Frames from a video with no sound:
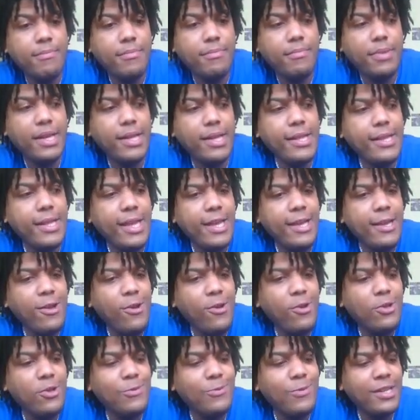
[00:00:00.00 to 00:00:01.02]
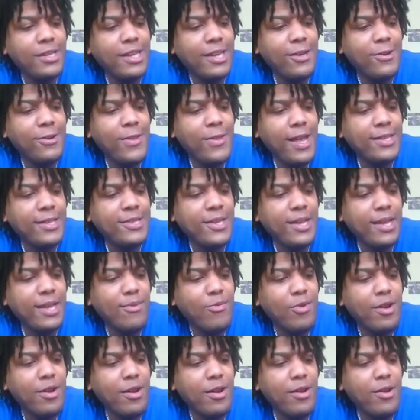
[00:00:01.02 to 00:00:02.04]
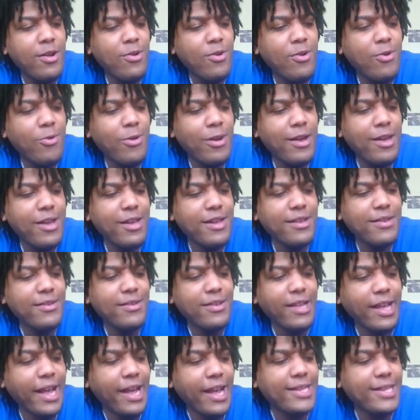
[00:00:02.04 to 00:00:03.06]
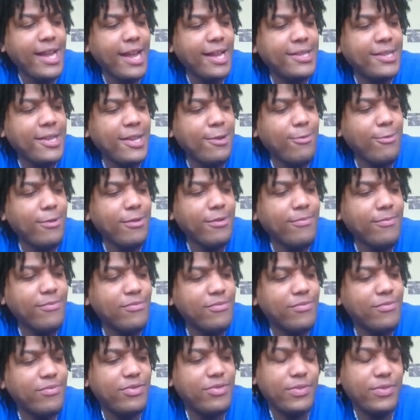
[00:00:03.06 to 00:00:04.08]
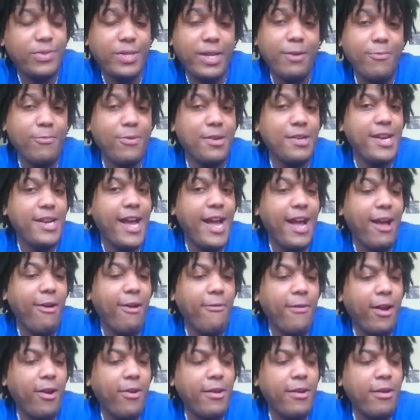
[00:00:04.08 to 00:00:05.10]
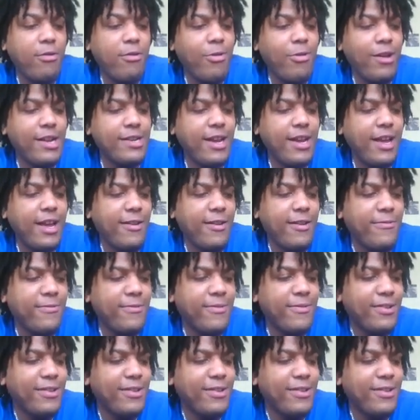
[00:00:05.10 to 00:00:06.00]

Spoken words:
But Eagles would kill that team real quick. That team would die a very quick death.